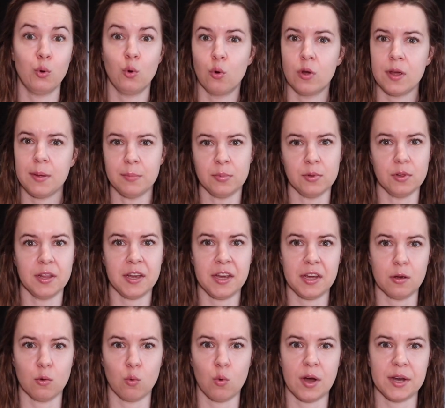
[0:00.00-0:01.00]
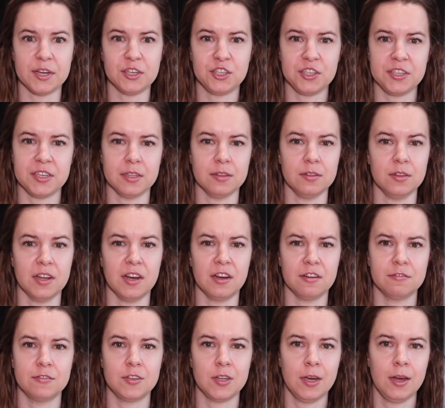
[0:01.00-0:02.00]
point blank why she had
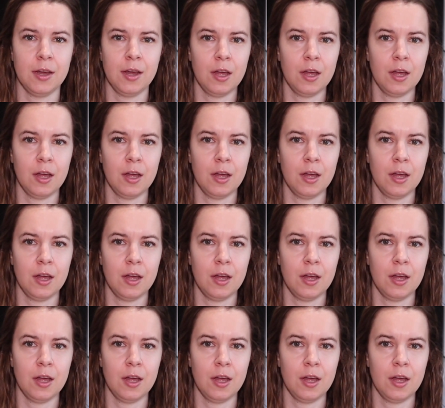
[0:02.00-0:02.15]
left.